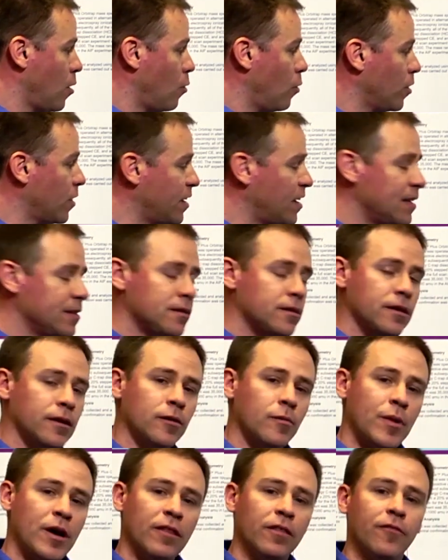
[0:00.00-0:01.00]
Well, the nice thing
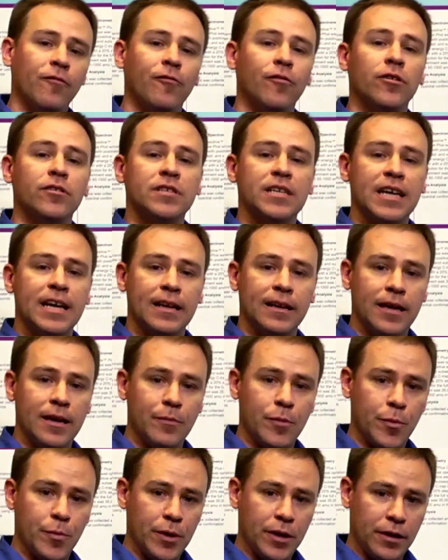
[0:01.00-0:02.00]
about the full scan
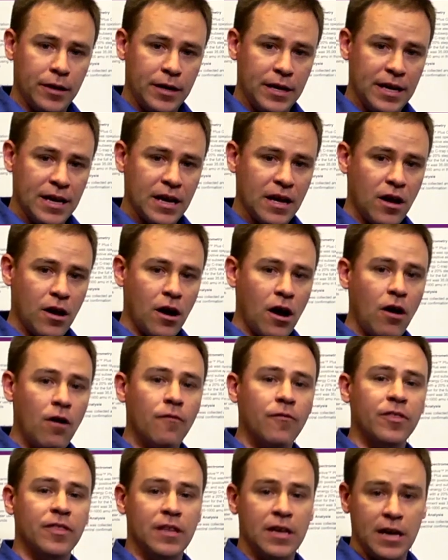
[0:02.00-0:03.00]
capability
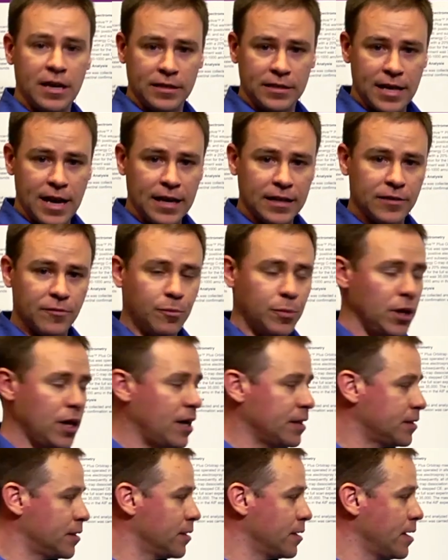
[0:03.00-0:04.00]
of the Exactive
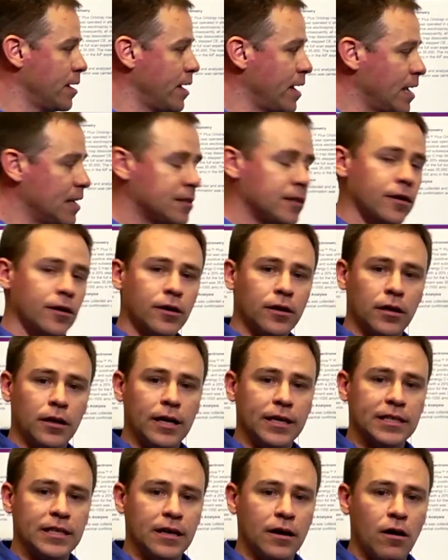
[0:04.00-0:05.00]
Plus is that you're
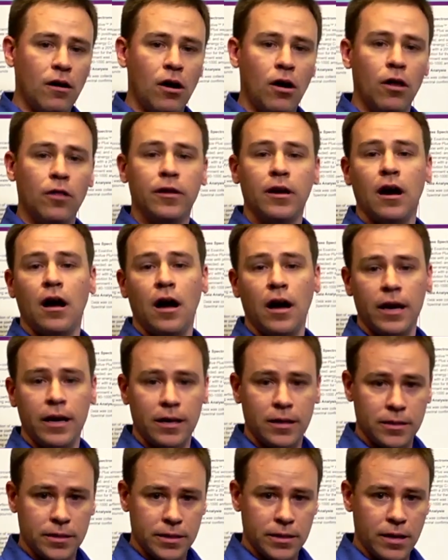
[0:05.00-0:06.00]
collecting all the
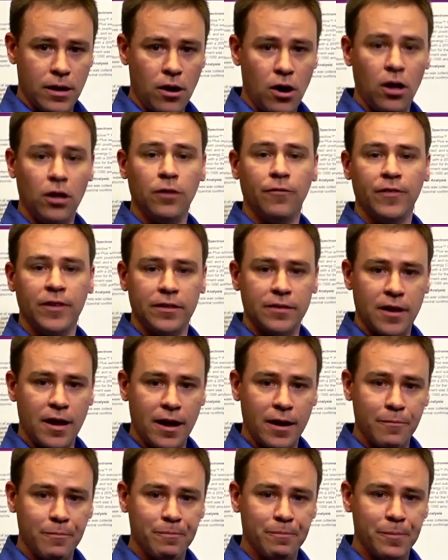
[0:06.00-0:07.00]
ions all of the
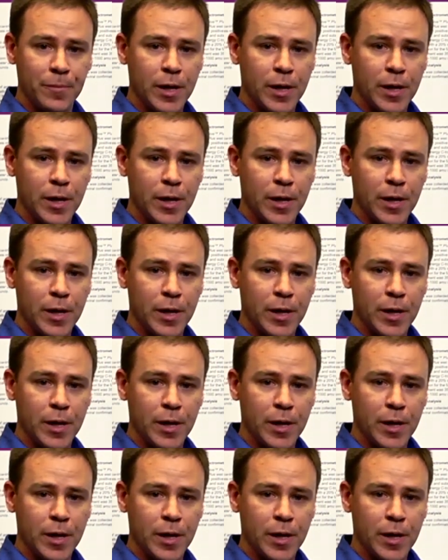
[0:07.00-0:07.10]
time.